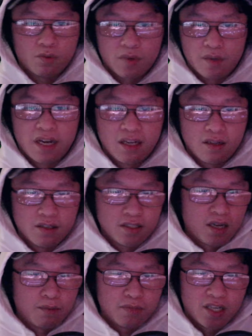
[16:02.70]

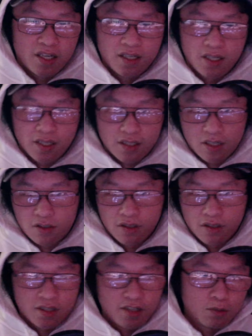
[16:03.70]
rebalanced, updated, etc.,
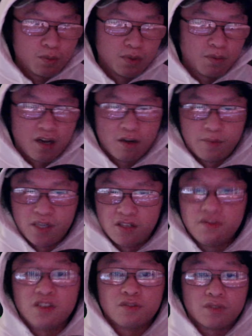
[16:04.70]
etc. But by all means,
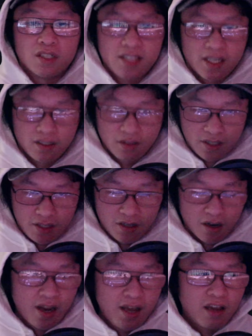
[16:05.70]
feel free to take a look
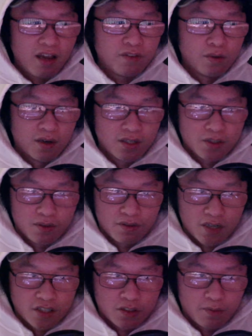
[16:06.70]
here if you want to
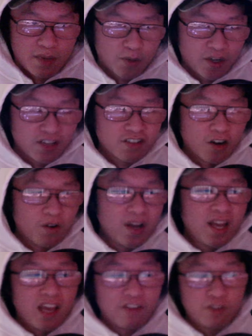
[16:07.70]
refresh your memory. So
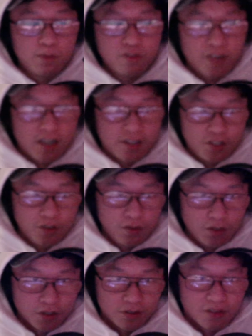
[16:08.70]
if we move on to
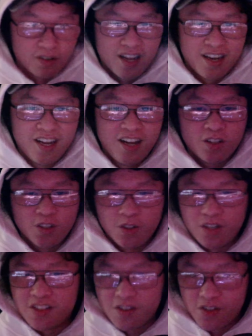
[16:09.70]
loot, right? Loot
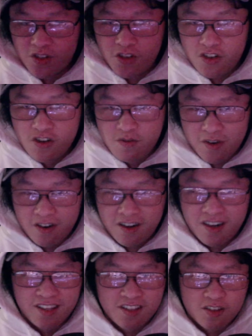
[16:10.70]
is this
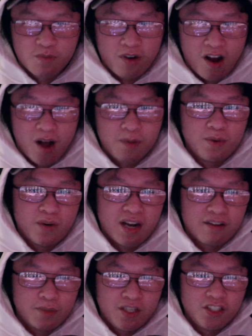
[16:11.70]
is probably what
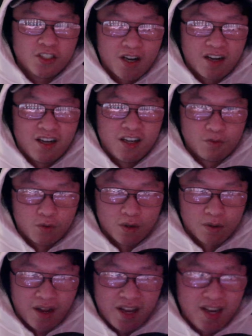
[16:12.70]
everybody's trying to hunt for,
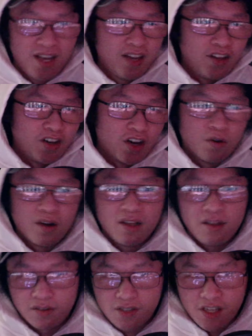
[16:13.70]
right?
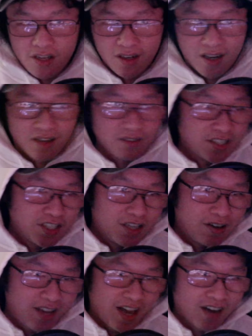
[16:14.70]
See
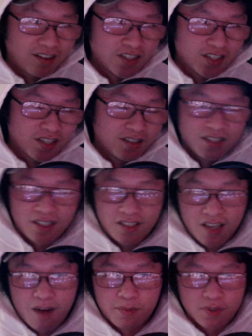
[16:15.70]
legendary catalyst on the
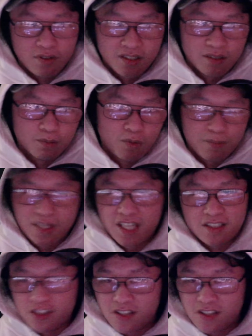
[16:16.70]
top of the leaderboard, but that's just